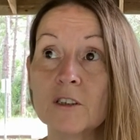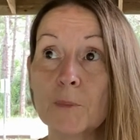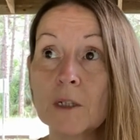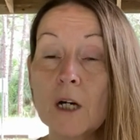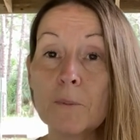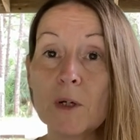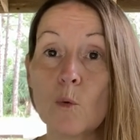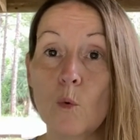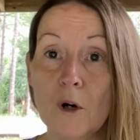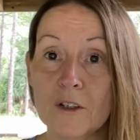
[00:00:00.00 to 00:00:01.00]
It's
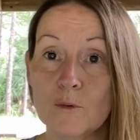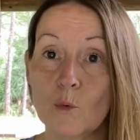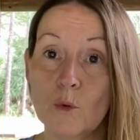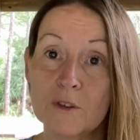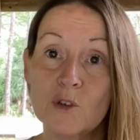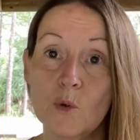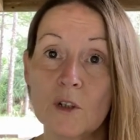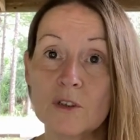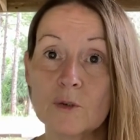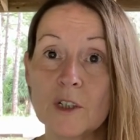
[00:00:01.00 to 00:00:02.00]
becoming one with
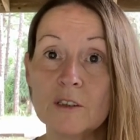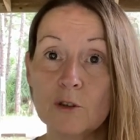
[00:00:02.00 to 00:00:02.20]
source, right?